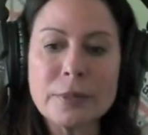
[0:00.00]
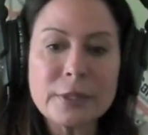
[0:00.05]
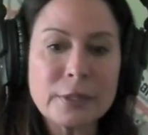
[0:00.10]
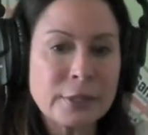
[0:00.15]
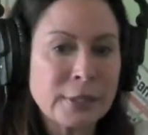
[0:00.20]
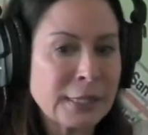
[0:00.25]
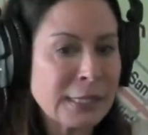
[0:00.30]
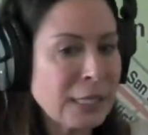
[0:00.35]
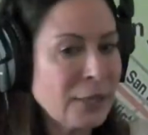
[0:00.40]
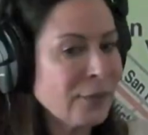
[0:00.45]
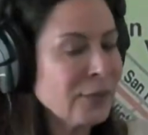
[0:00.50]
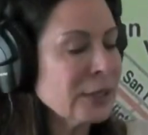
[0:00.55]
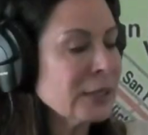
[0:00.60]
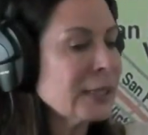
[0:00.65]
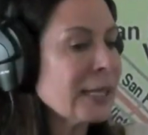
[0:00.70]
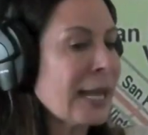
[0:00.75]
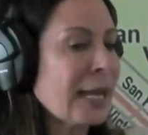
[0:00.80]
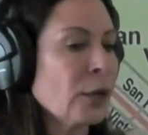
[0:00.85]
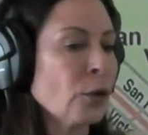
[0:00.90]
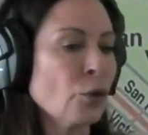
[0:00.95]
Stephen
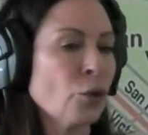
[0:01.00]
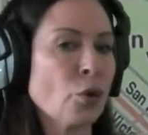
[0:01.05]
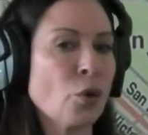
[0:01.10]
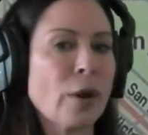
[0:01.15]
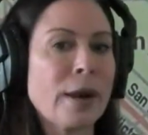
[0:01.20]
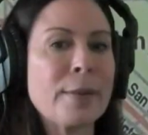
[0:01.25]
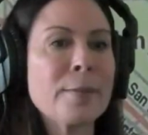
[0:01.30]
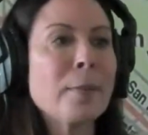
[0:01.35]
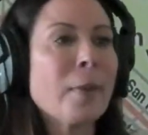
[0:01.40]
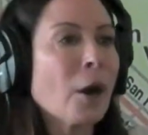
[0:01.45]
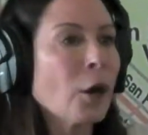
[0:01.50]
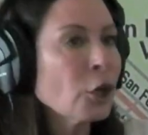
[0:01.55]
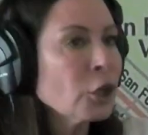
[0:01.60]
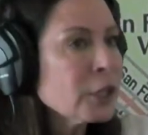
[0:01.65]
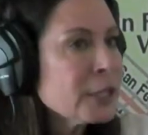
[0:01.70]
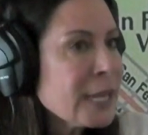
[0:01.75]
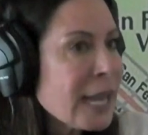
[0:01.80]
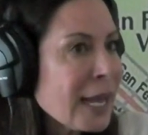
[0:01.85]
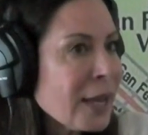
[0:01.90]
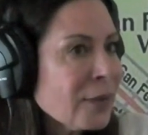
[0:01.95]
St. Croix,
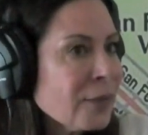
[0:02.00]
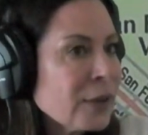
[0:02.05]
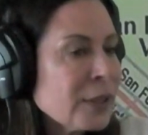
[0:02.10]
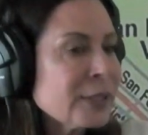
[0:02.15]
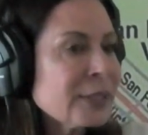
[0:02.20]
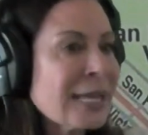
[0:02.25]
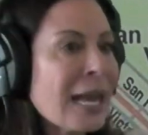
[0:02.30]
Mark Davis.